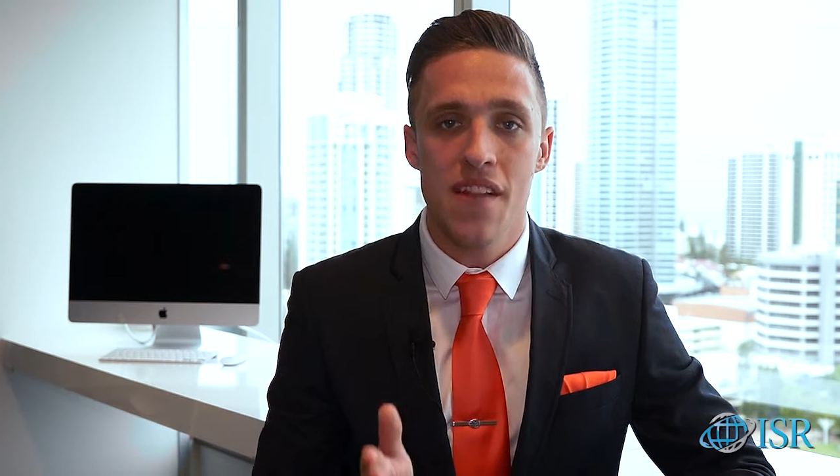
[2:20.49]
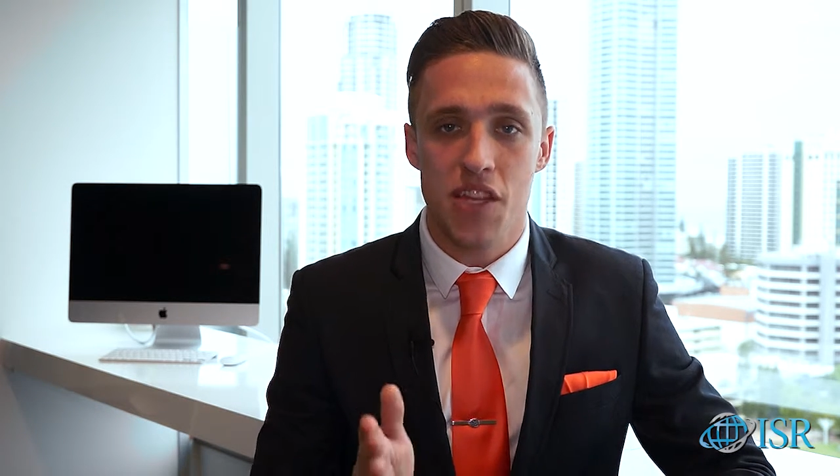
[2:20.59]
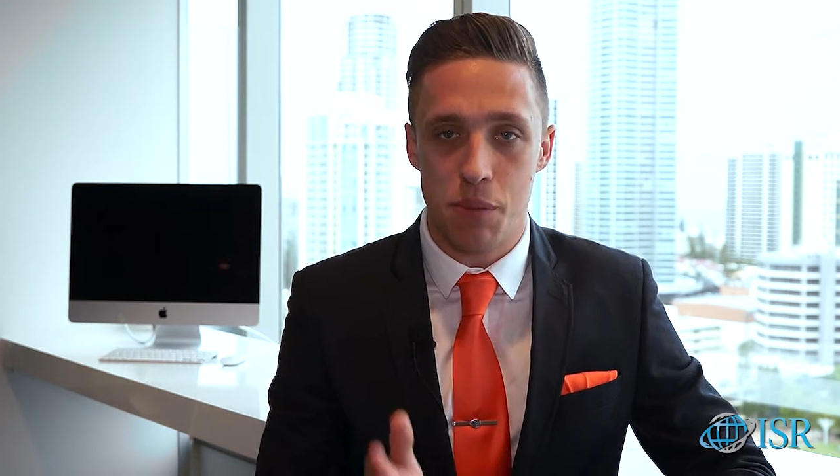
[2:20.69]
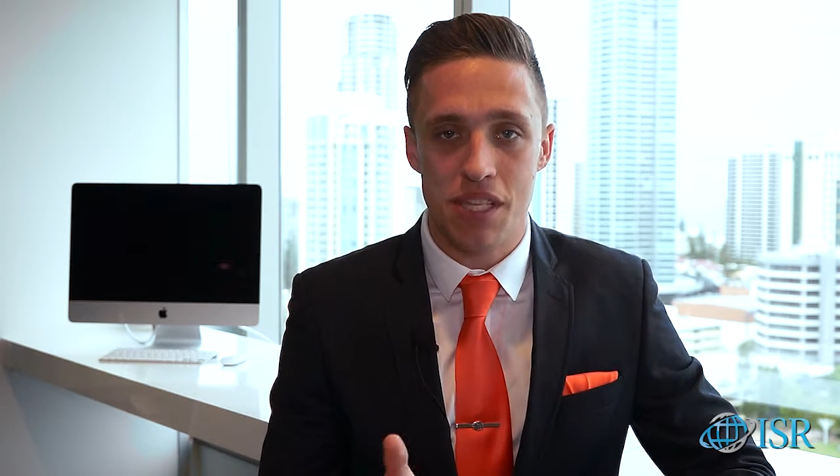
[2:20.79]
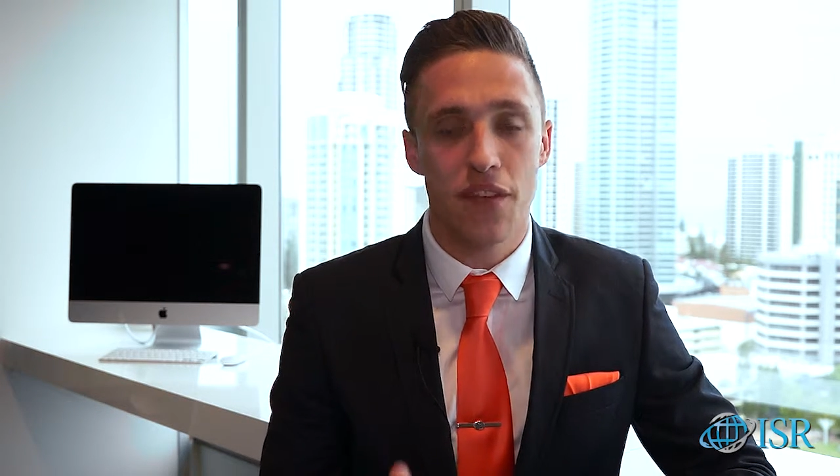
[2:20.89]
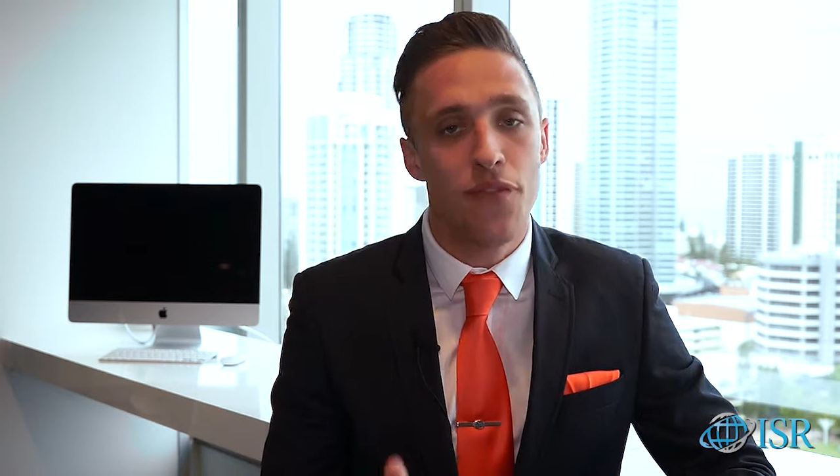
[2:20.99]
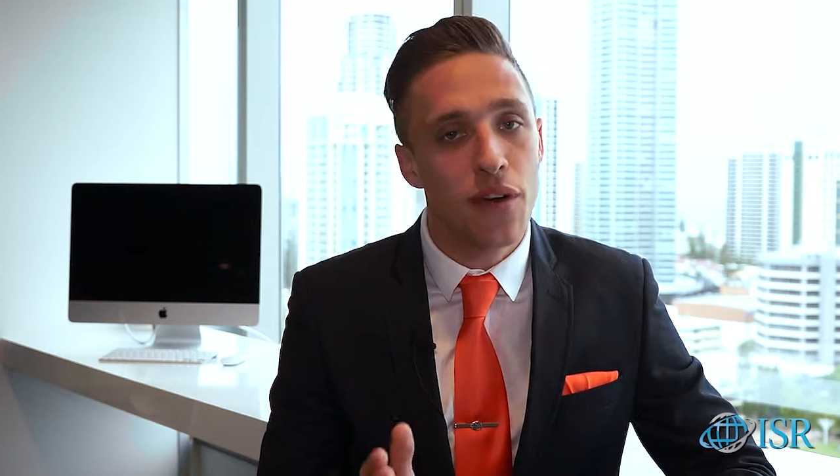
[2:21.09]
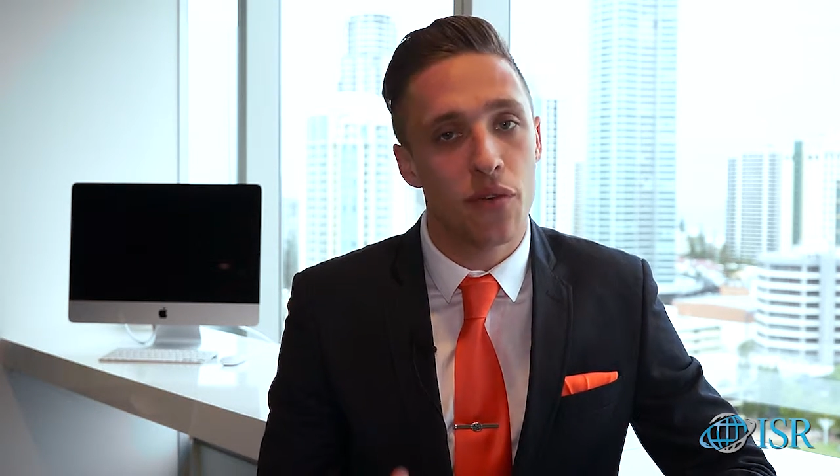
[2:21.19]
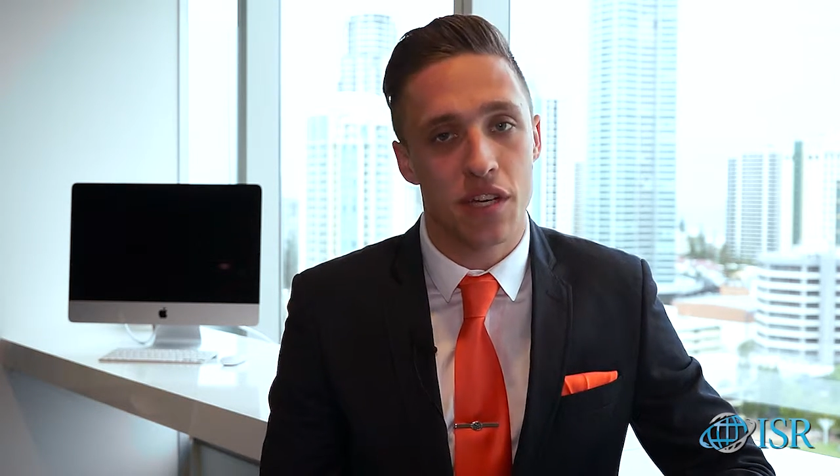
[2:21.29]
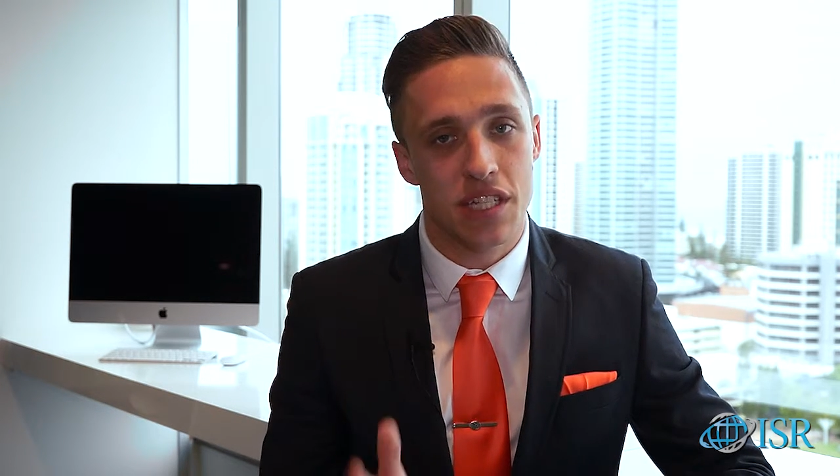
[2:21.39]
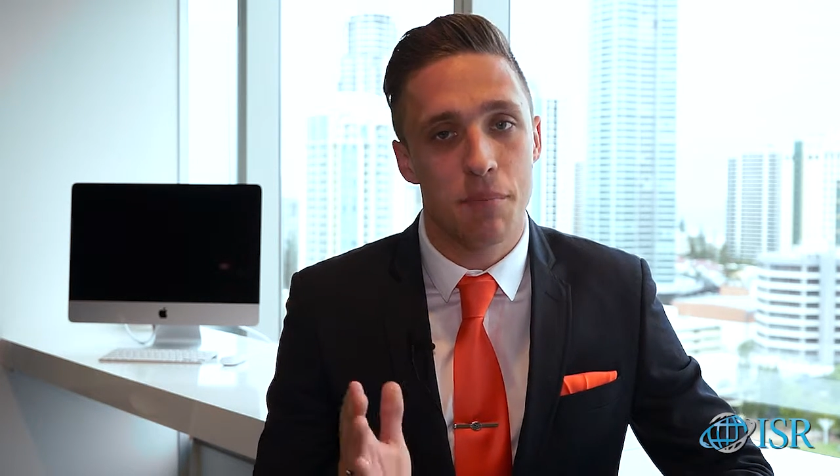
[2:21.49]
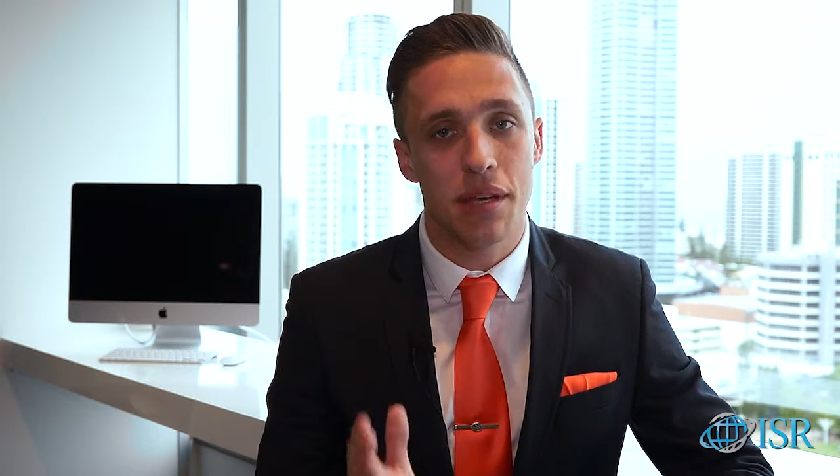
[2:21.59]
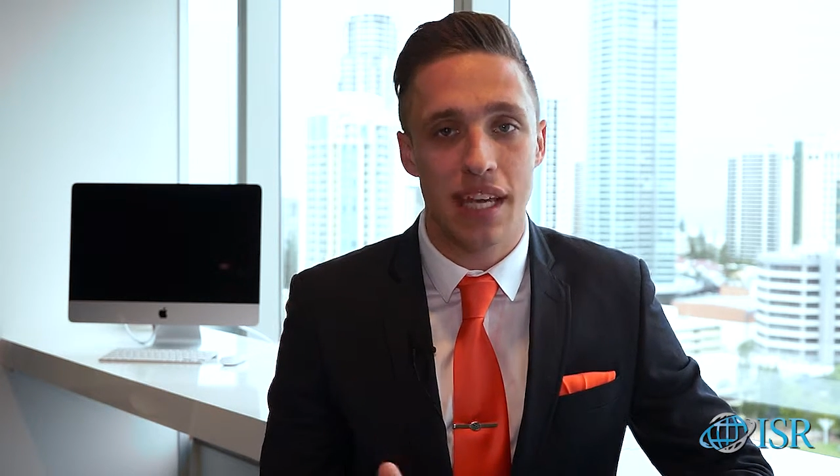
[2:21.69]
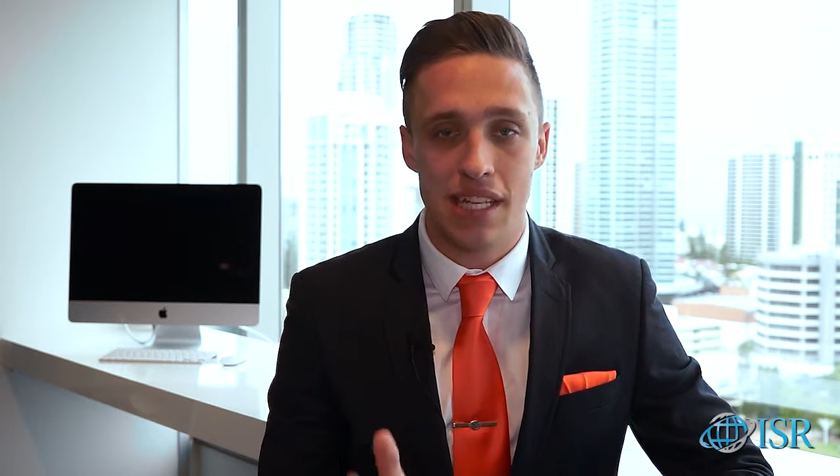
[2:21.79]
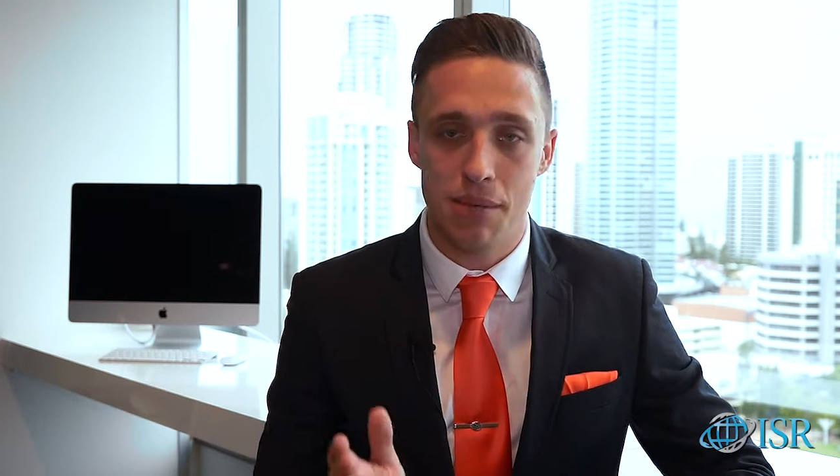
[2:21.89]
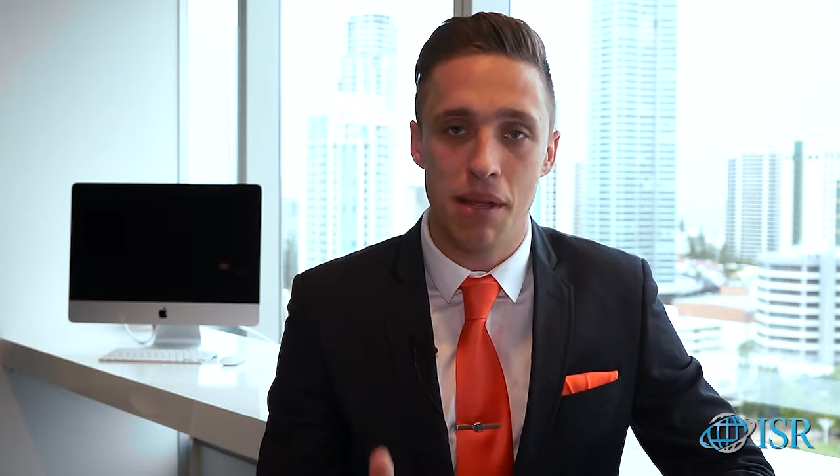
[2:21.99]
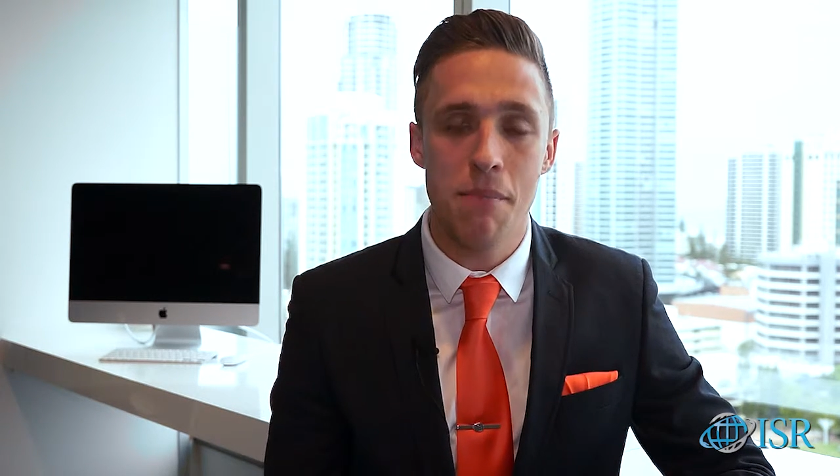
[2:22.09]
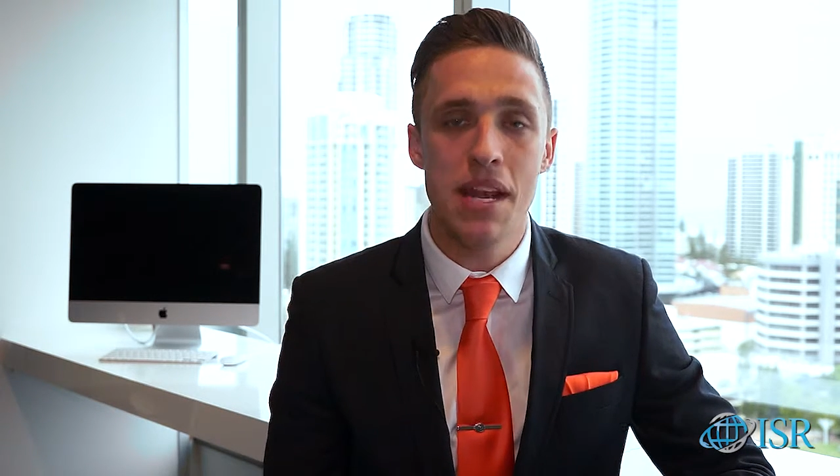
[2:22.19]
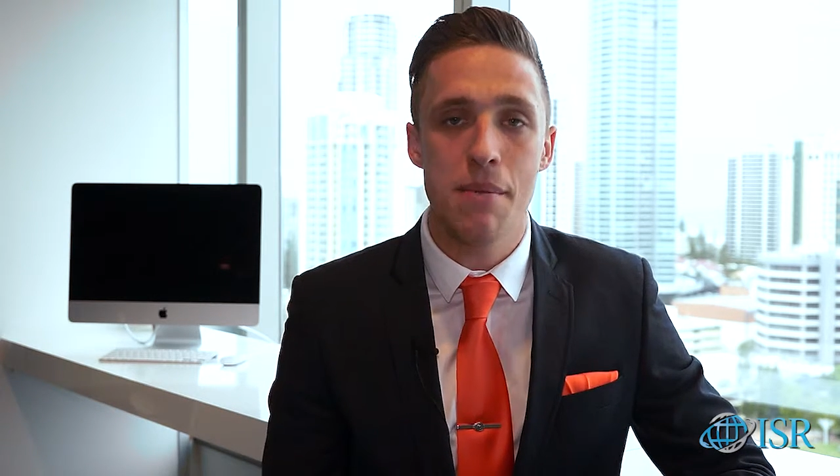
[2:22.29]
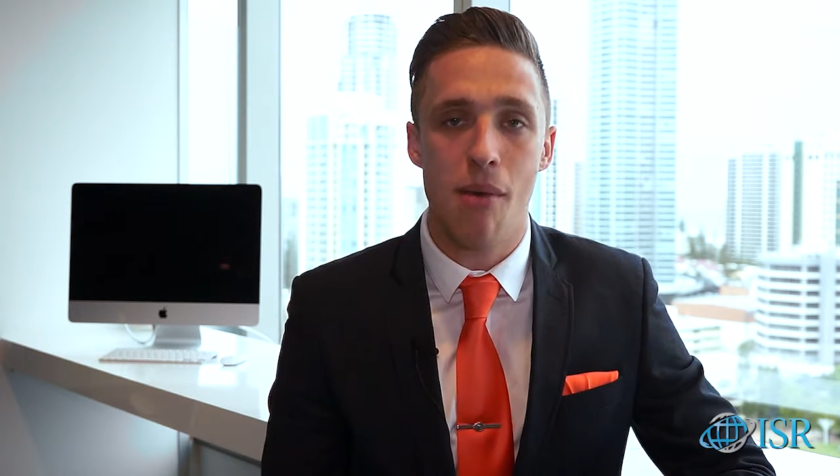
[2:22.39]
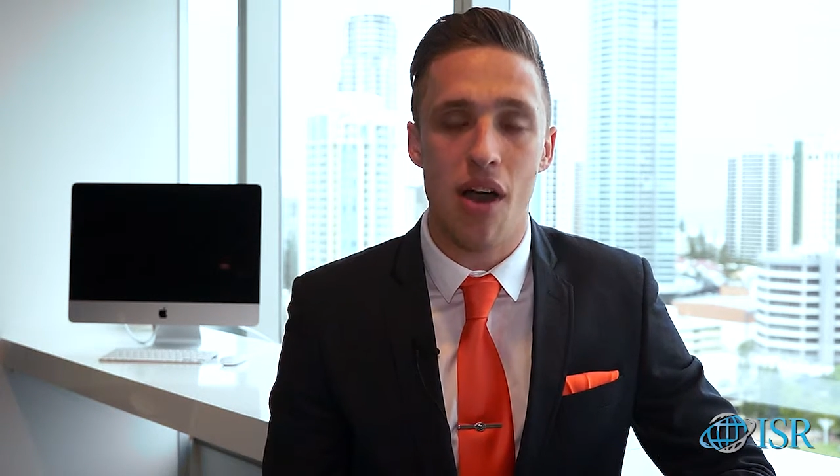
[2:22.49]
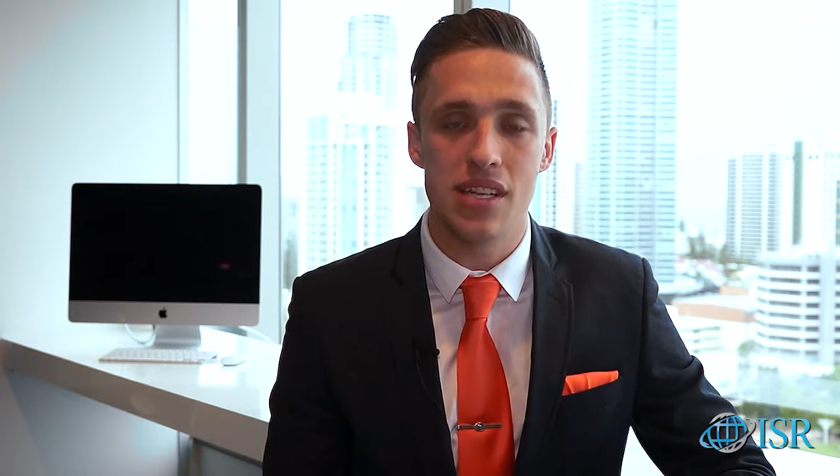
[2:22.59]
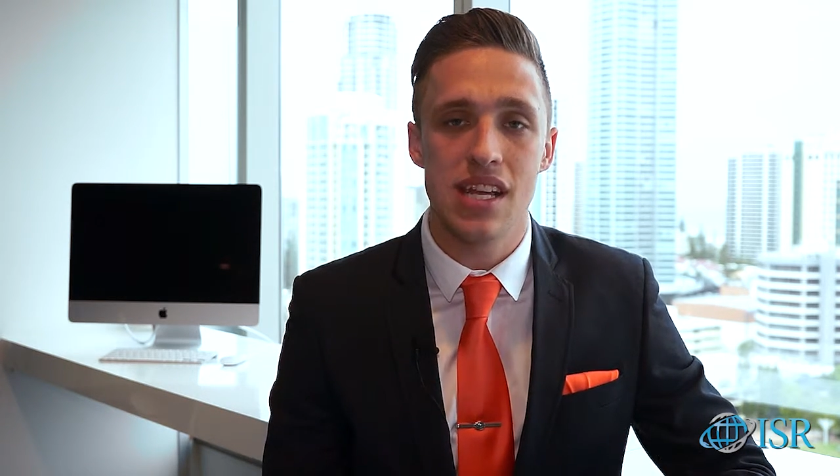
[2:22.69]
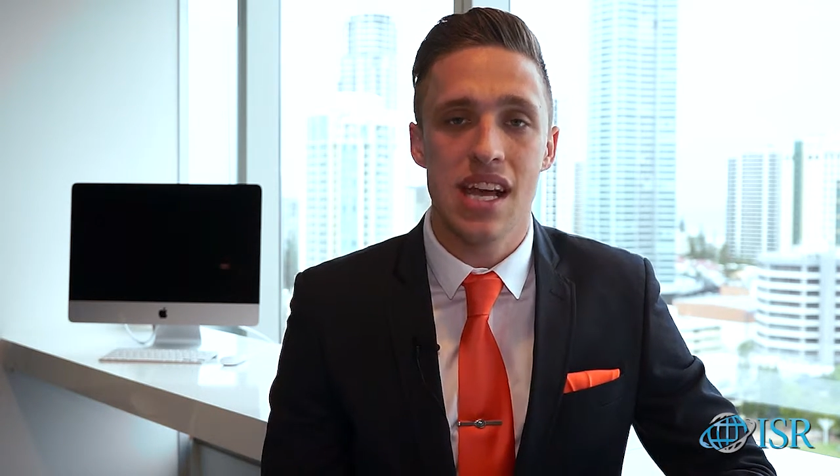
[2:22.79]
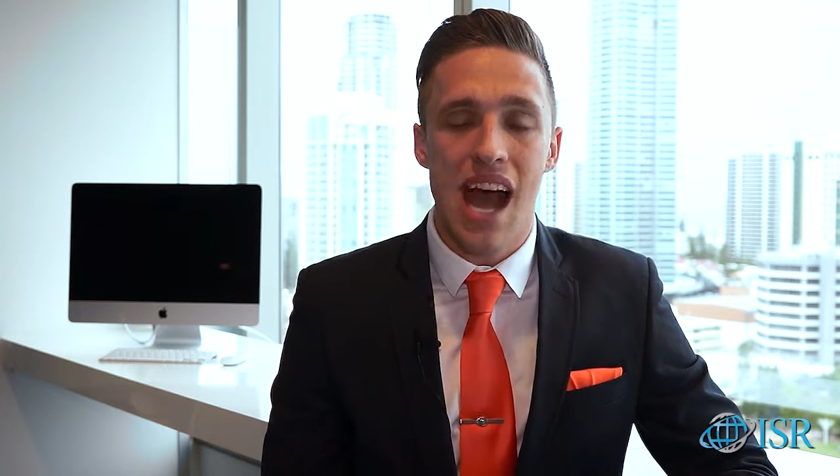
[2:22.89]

the specific risk can begin to be minimized.